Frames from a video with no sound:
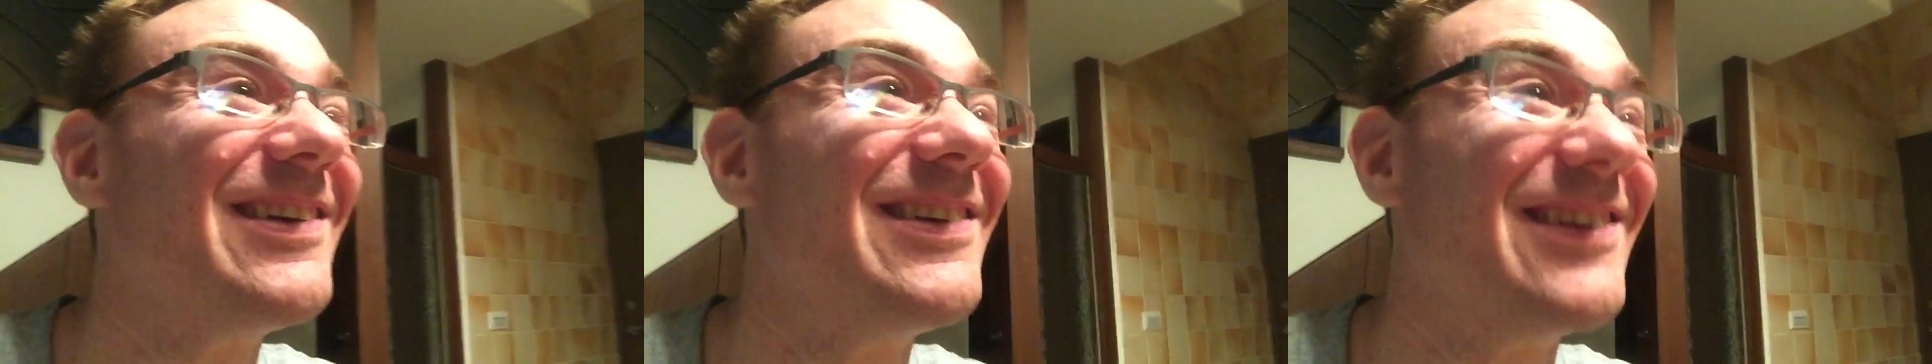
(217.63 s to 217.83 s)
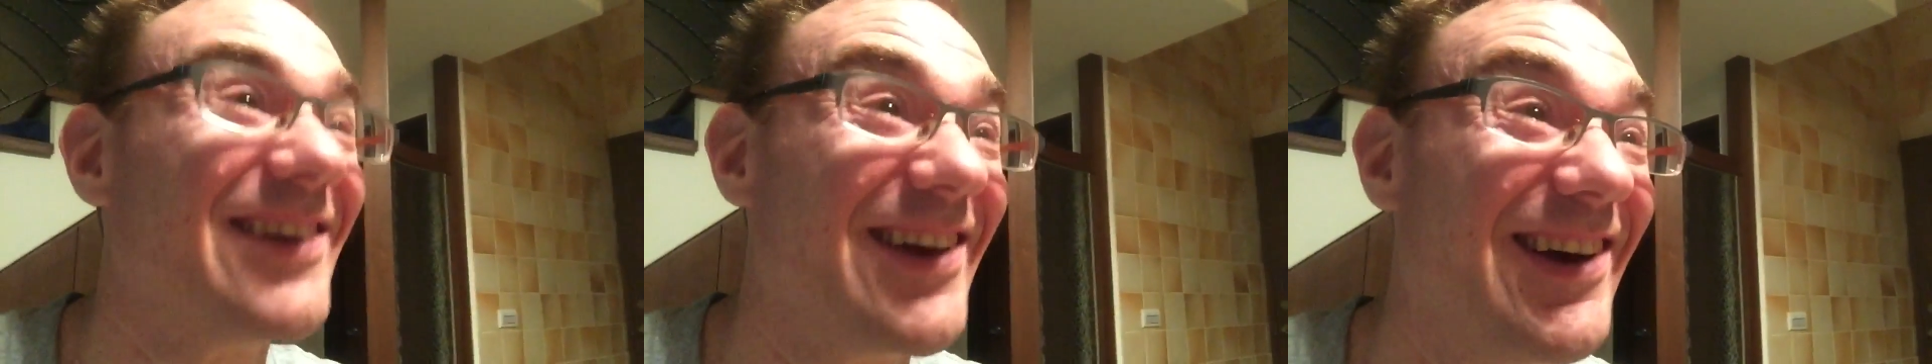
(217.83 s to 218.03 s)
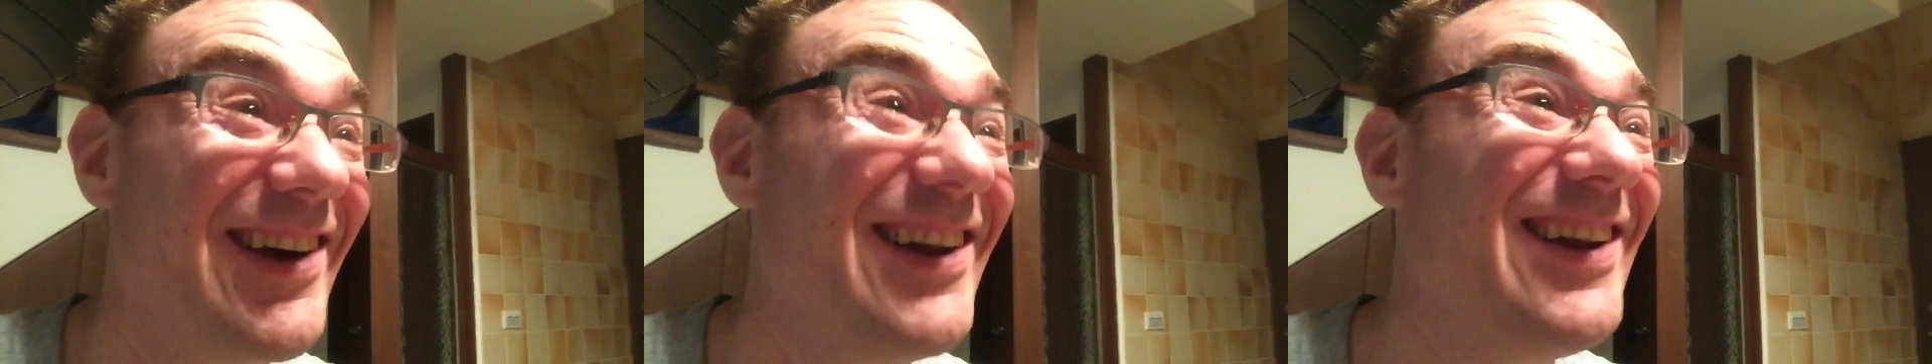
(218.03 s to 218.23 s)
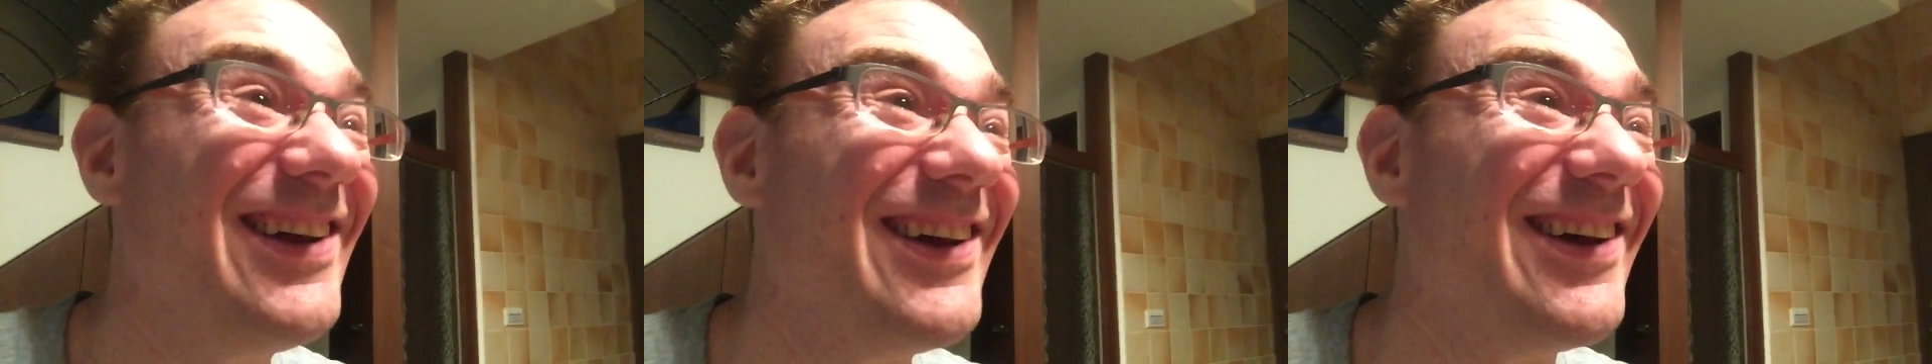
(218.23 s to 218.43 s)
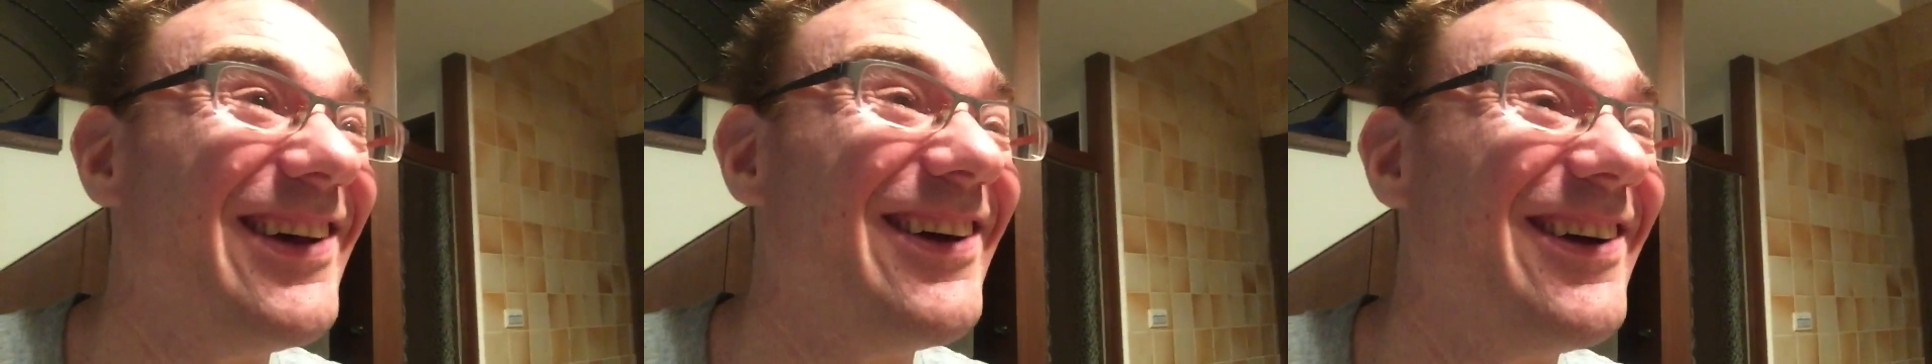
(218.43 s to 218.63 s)
Is it good?
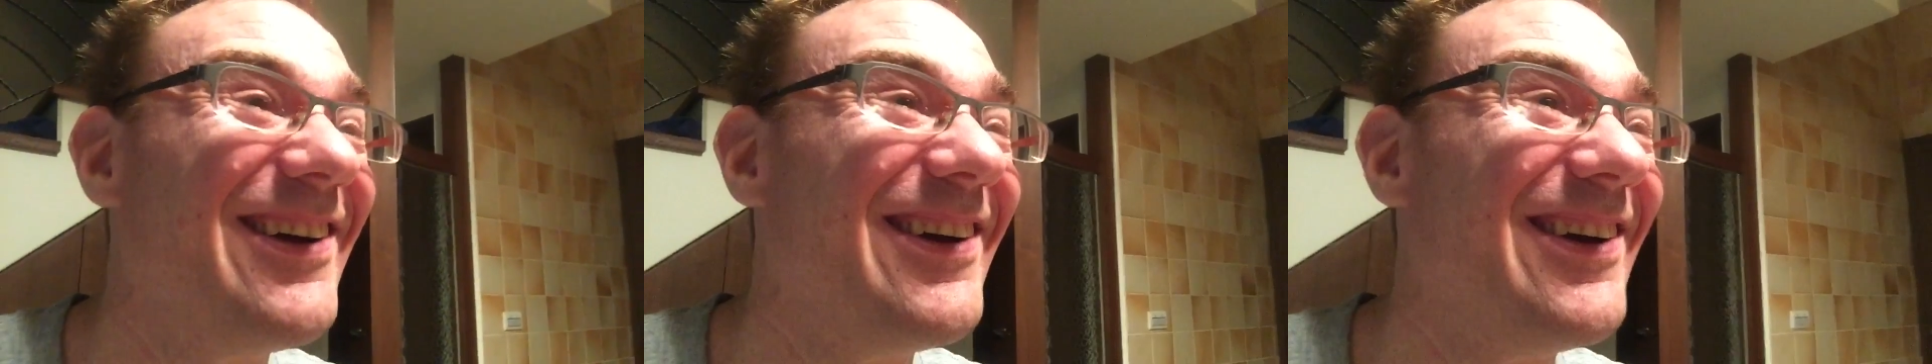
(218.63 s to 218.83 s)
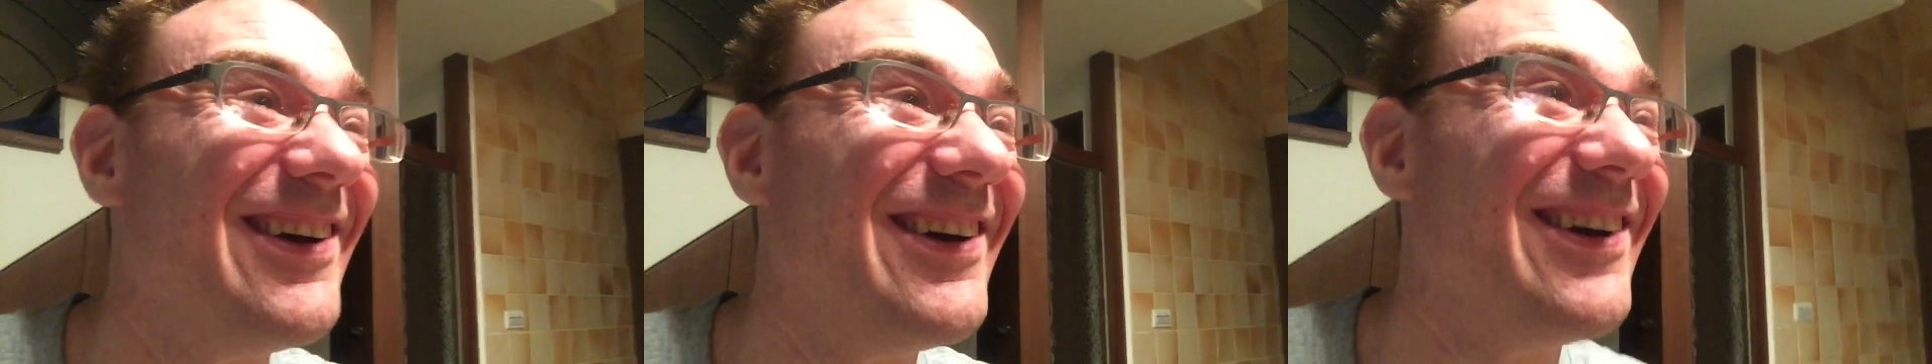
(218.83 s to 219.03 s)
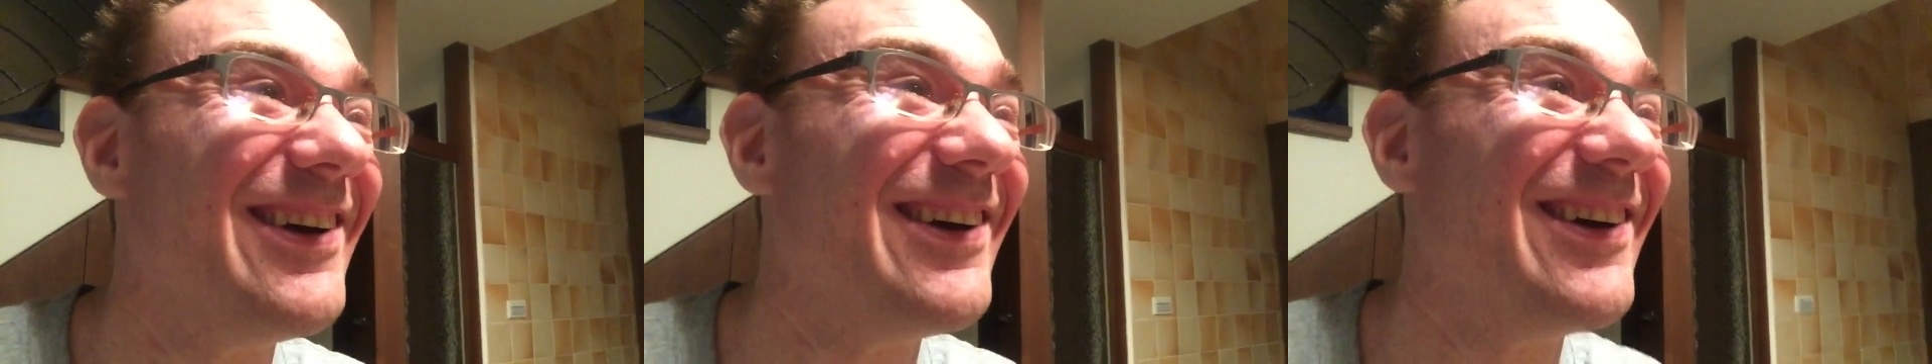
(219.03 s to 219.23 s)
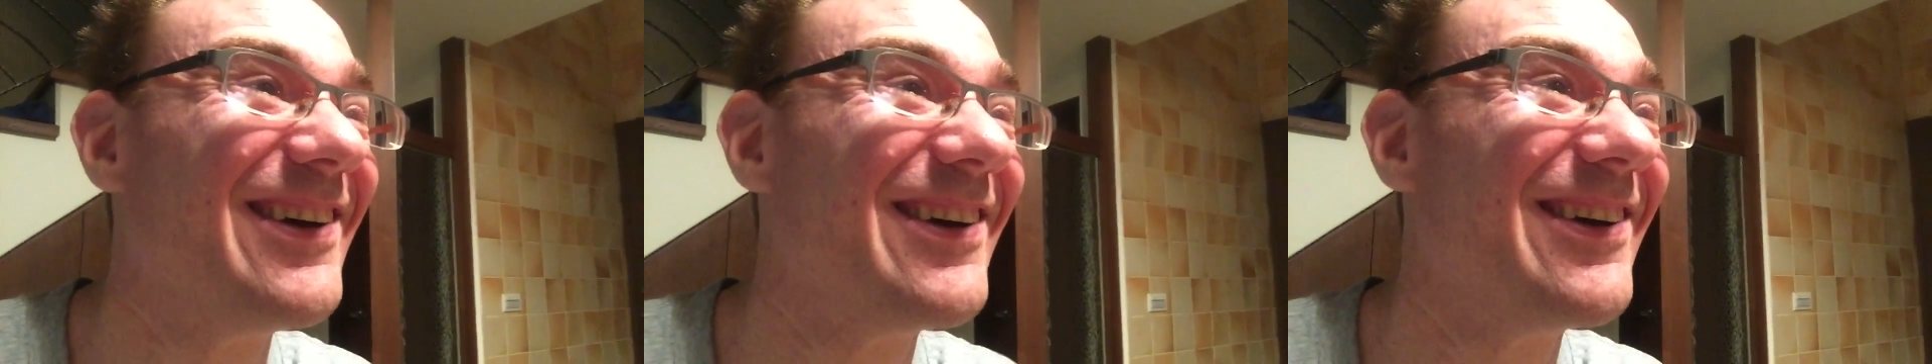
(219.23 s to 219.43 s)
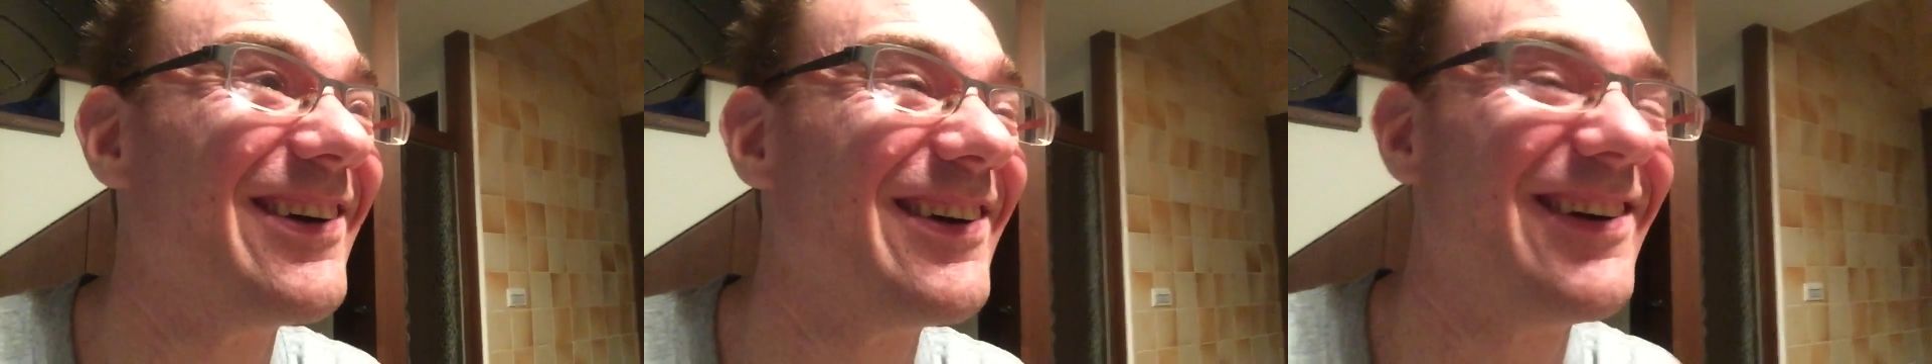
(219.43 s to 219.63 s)
It's very
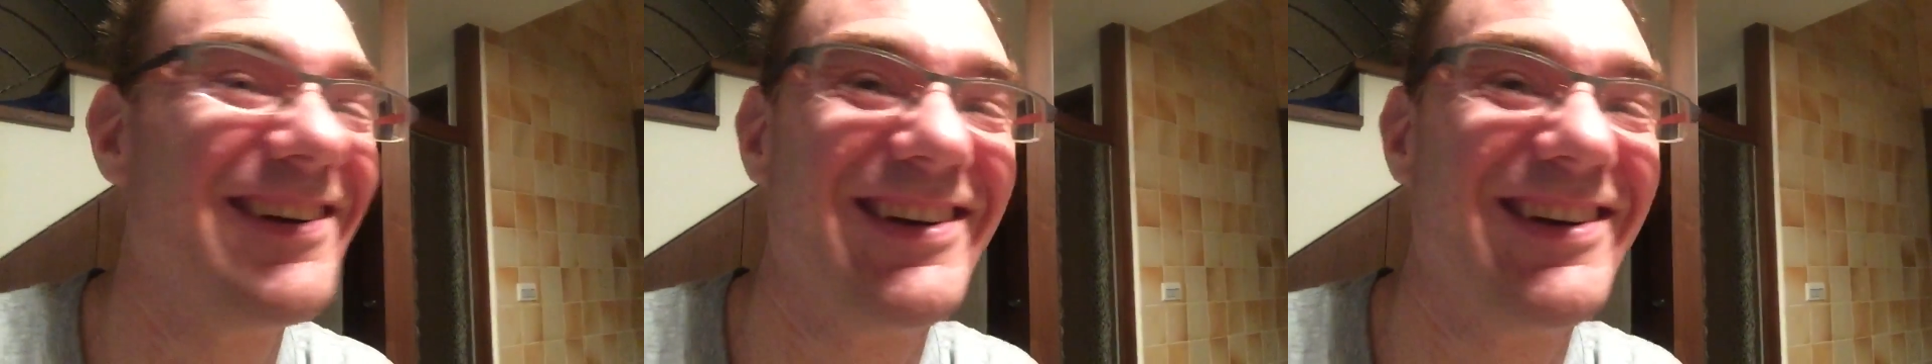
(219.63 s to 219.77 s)
good.